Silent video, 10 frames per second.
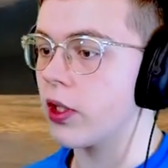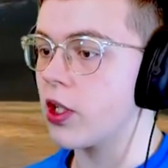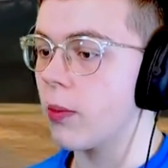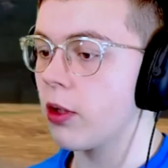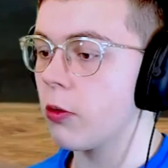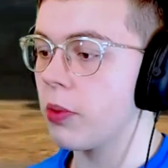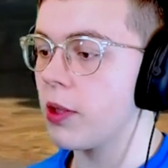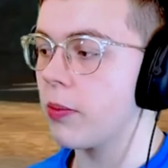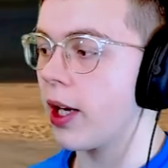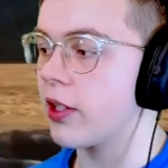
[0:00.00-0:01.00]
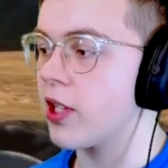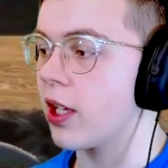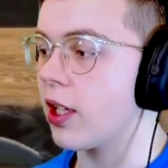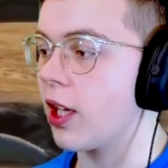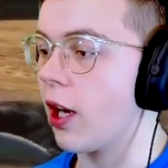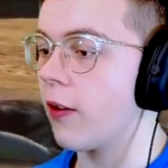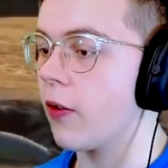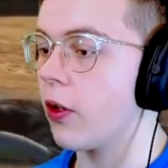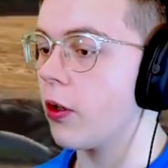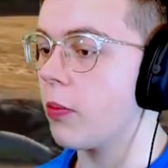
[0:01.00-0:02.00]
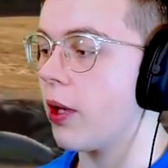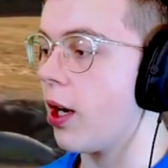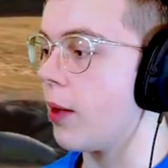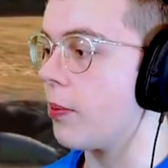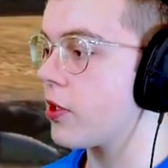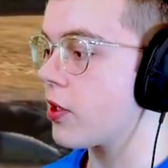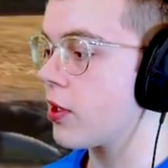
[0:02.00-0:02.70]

somebody will be by to take care of her and her pups.